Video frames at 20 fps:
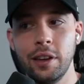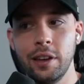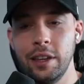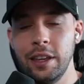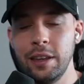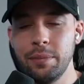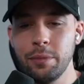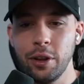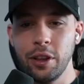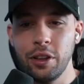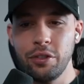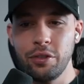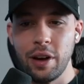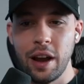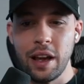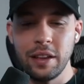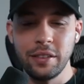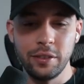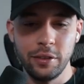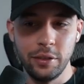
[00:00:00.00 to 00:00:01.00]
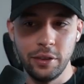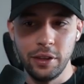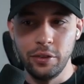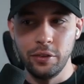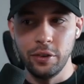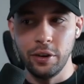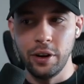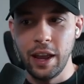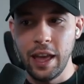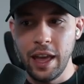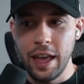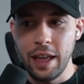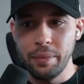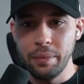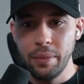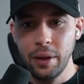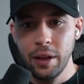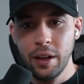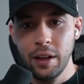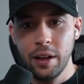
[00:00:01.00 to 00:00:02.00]
an email address, you need your
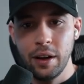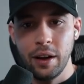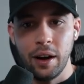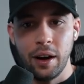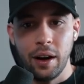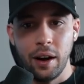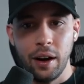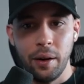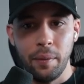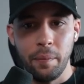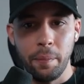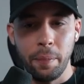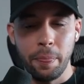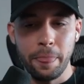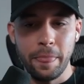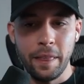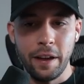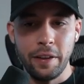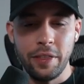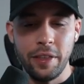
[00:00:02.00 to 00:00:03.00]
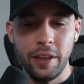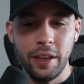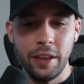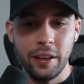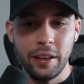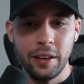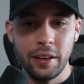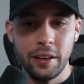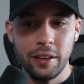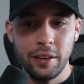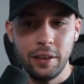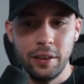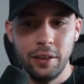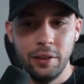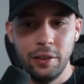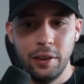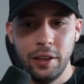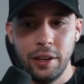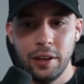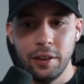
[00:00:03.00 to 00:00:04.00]
name. I think
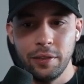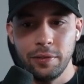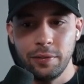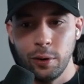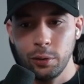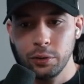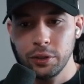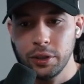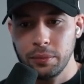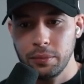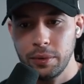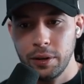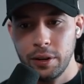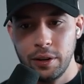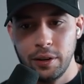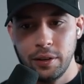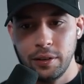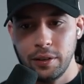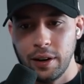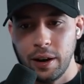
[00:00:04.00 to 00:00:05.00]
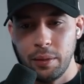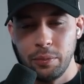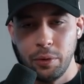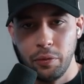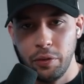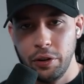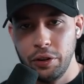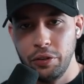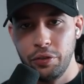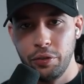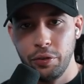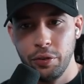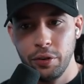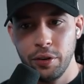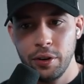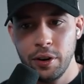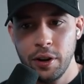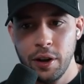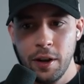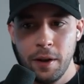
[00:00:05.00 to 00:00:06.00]
you need a phone number. I'm not really
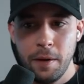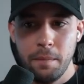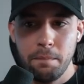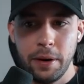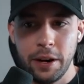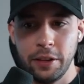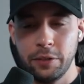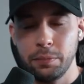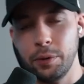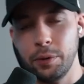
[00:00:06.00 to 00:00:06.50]
sure, but it's